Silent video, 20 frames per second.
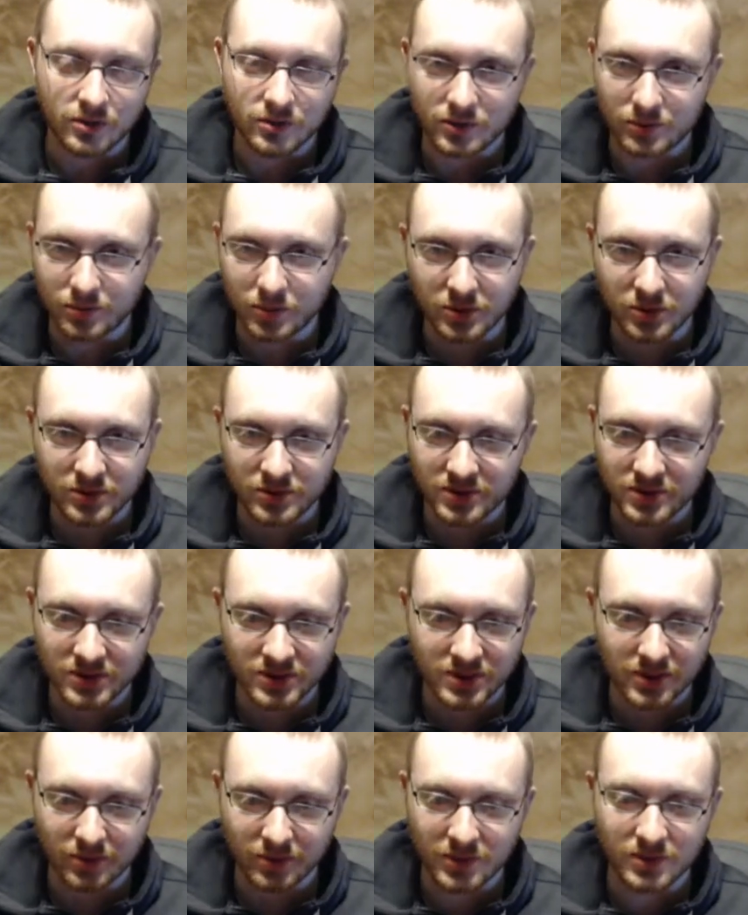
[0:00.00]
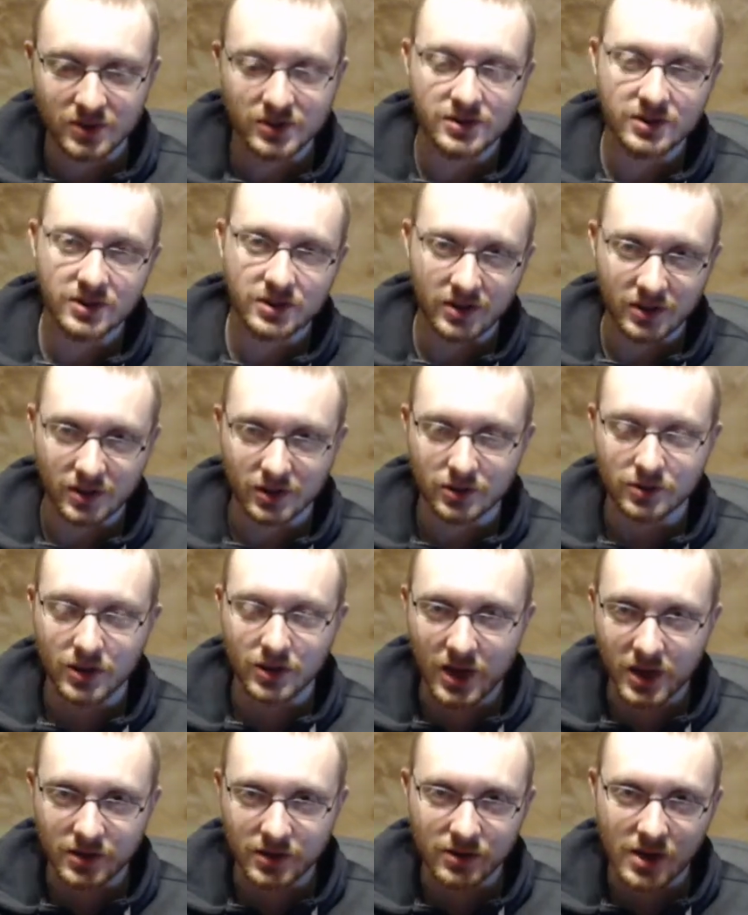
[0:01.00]
spoons or something just to like a
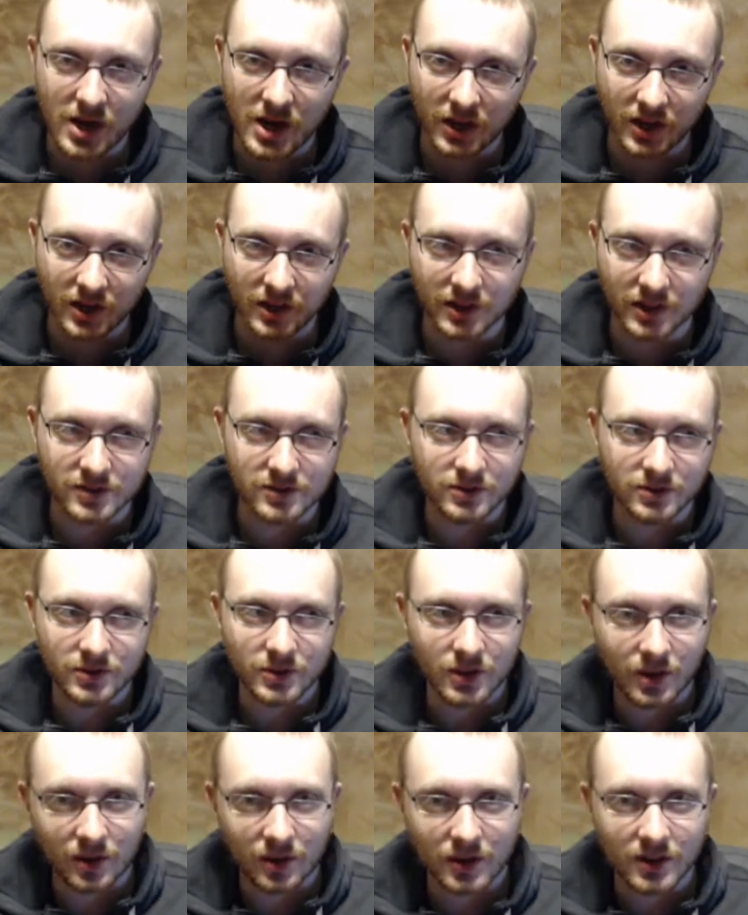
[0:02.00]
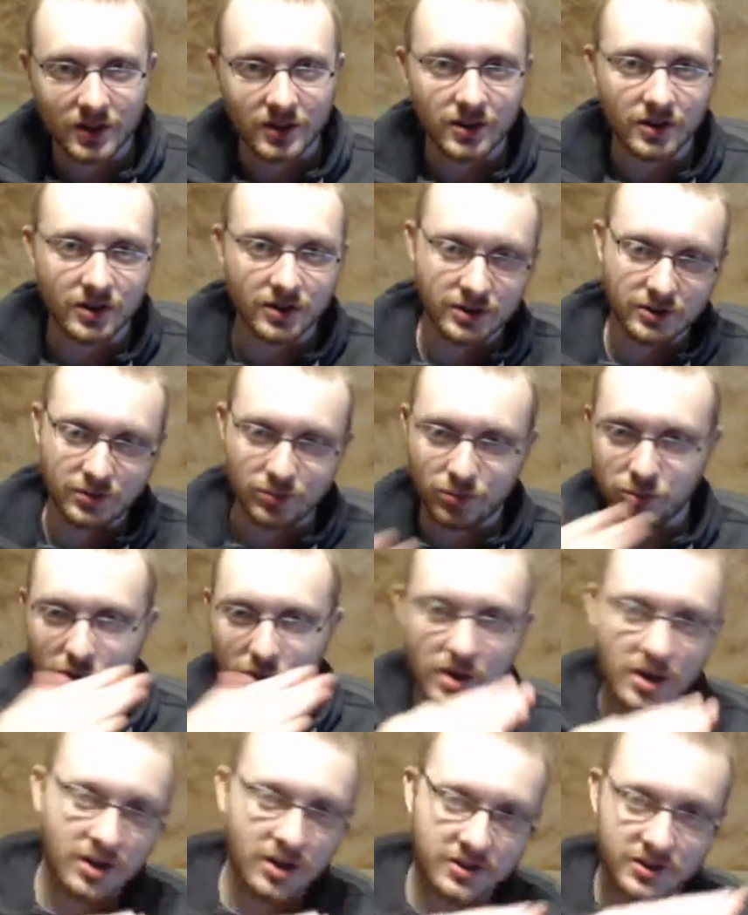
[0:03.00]
drying rack I guess you'd call it and there's
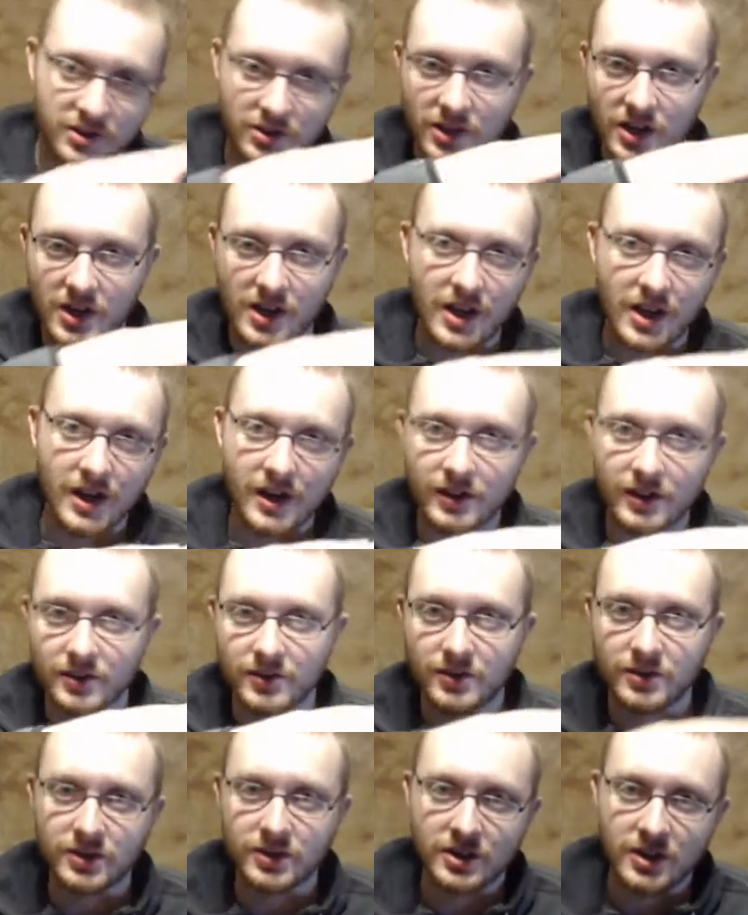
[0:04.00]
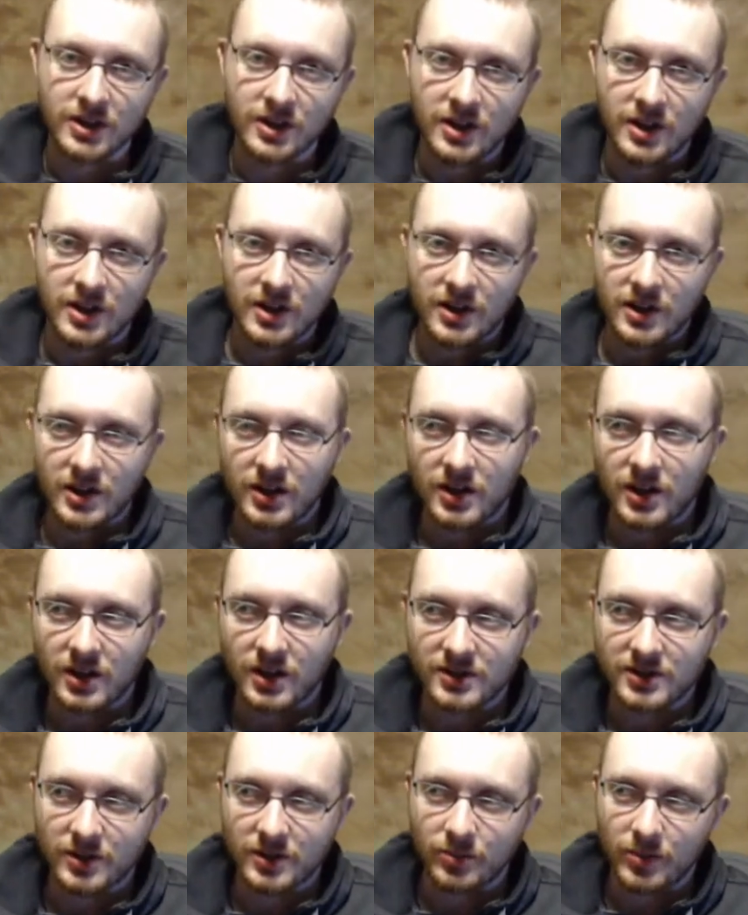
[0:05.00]
prongs that are at an angle and I
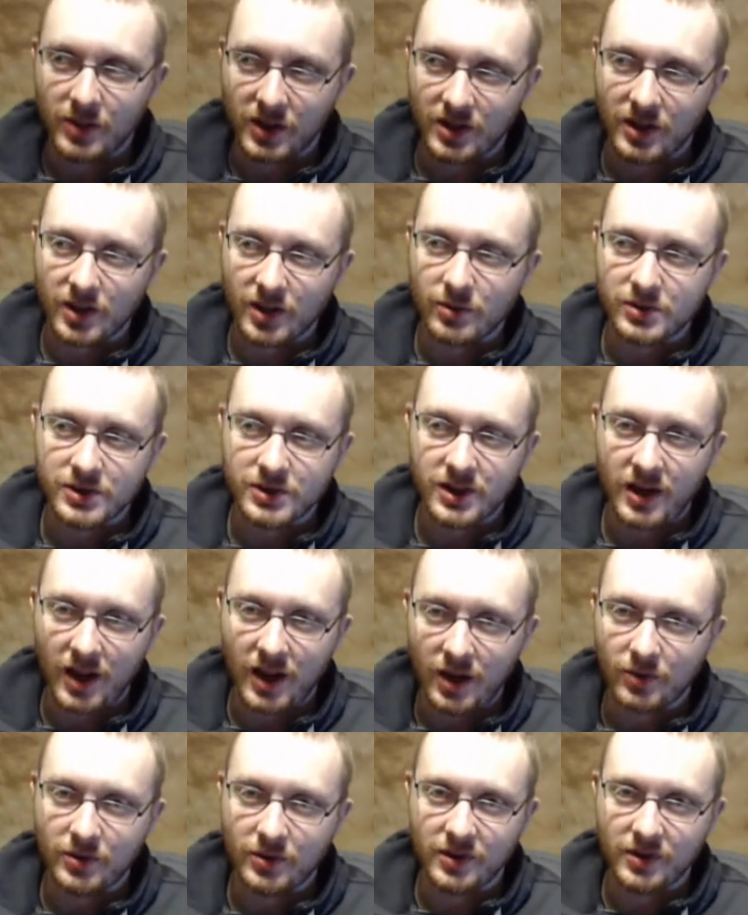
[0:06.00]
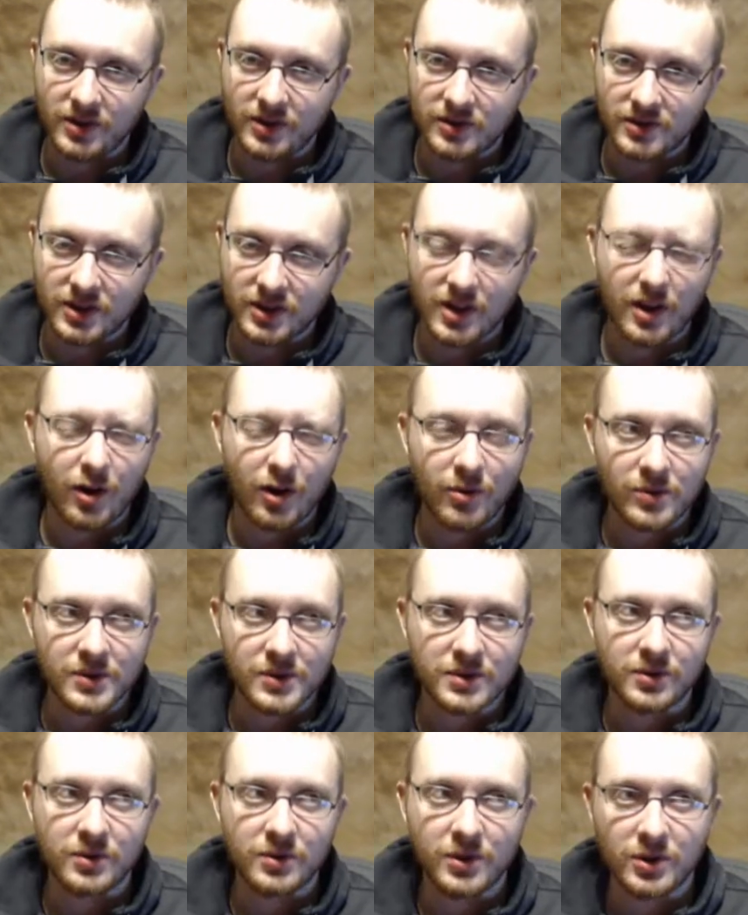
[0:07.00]
was like man I wish I had one of those I
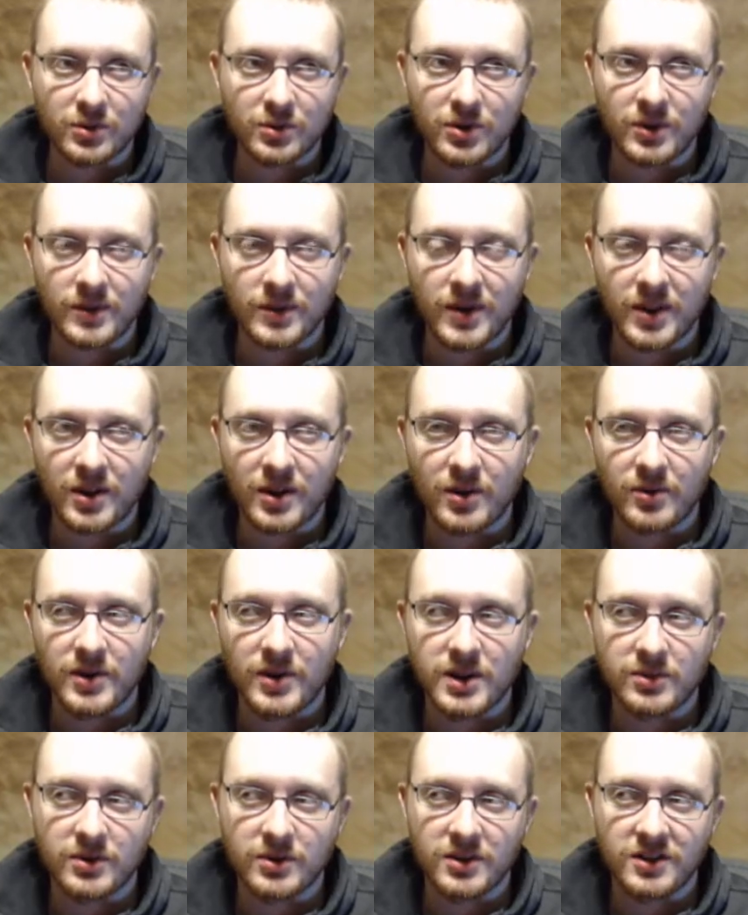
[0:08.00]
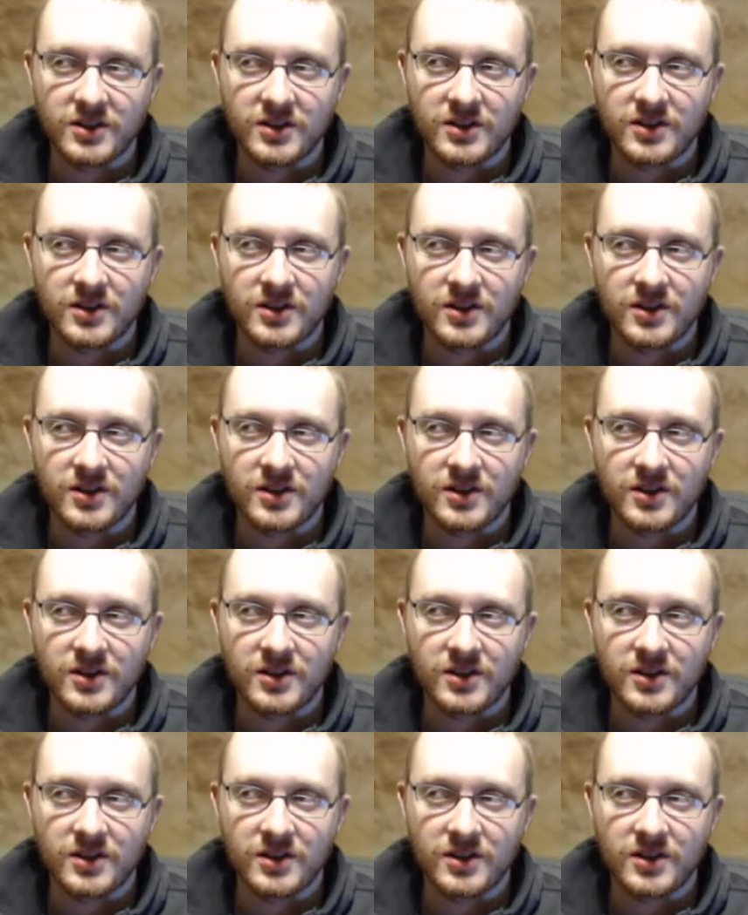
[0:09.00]
almost ordered one and I thought wait a minute